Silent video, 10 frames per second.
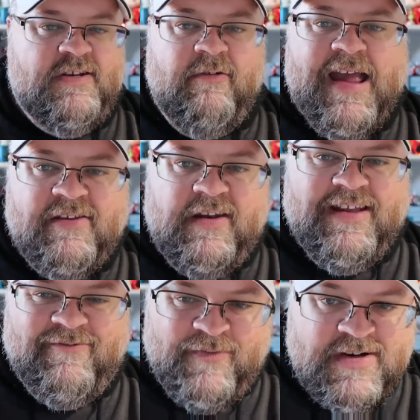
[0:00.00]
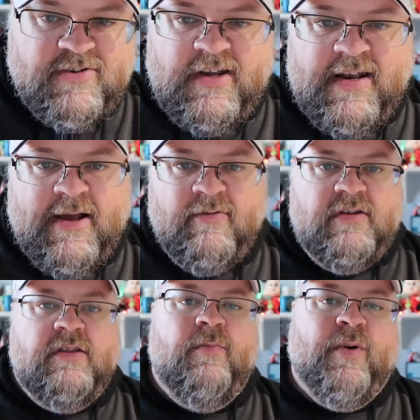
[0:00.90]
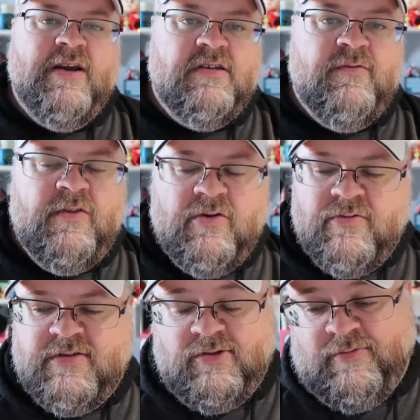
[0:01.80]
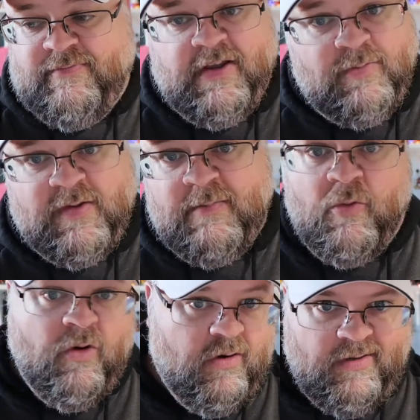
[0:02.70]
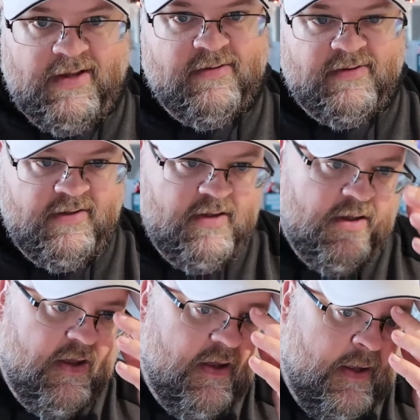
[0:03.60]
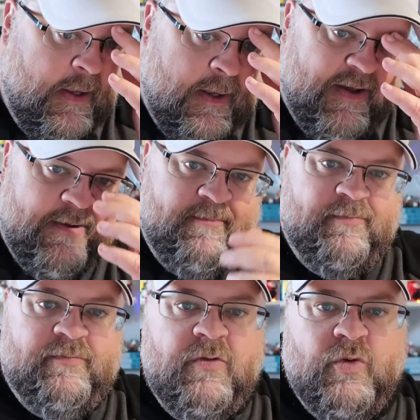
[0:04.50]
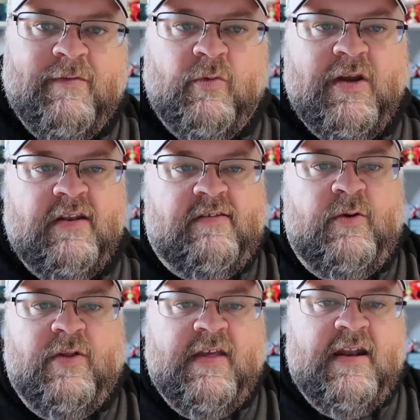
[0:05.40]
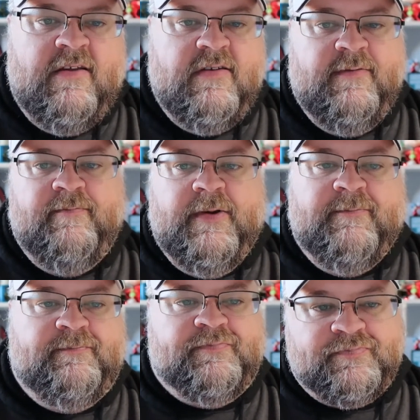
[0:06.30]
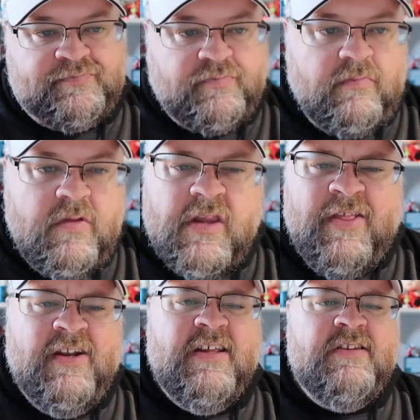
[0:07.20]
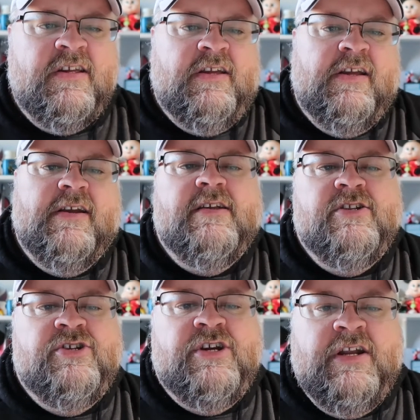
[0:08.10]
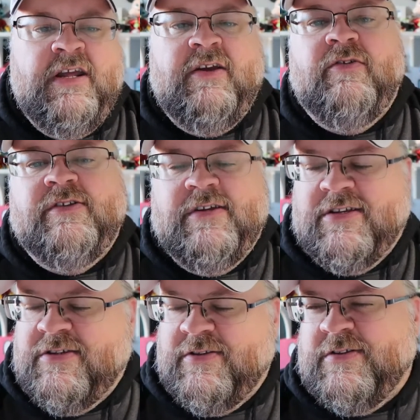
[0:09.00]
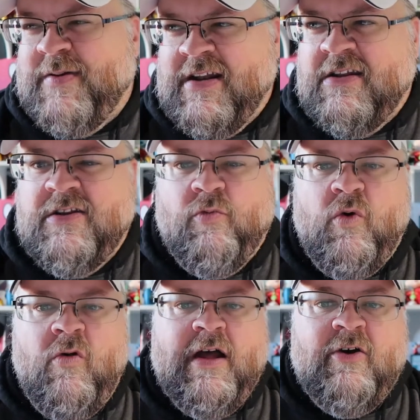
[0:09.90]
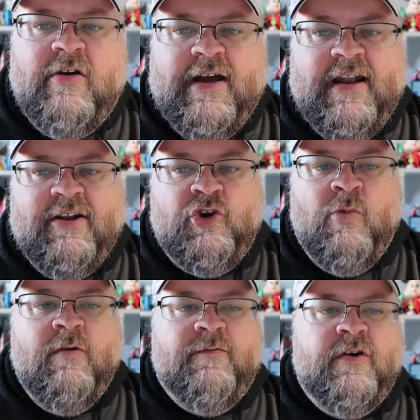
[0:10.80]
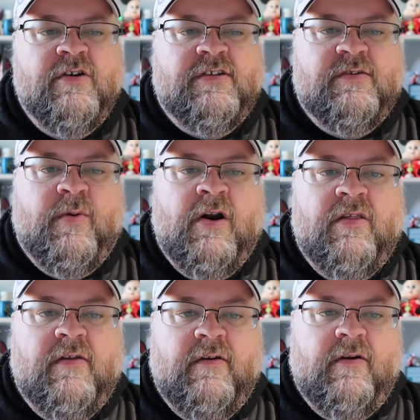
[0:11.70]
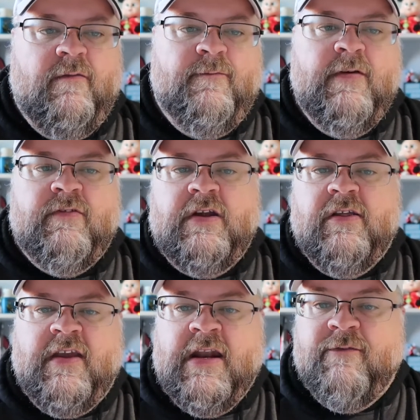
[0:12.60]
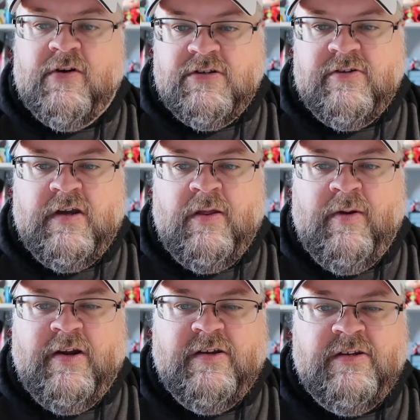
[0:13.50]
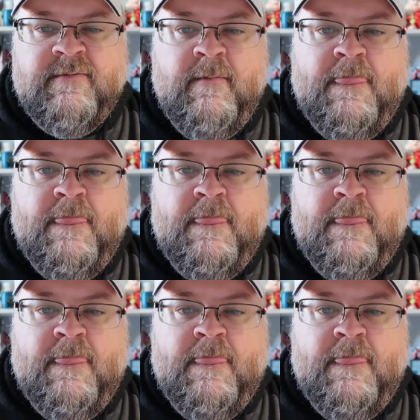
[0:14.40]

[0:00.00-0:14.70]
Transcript: hasn't officially announced the prices for those, so they could be more or less. So we'll have to wait and see what that is. But the Disney Genie is expected to roll out on October 1st as part of their 50th anniversary celebration.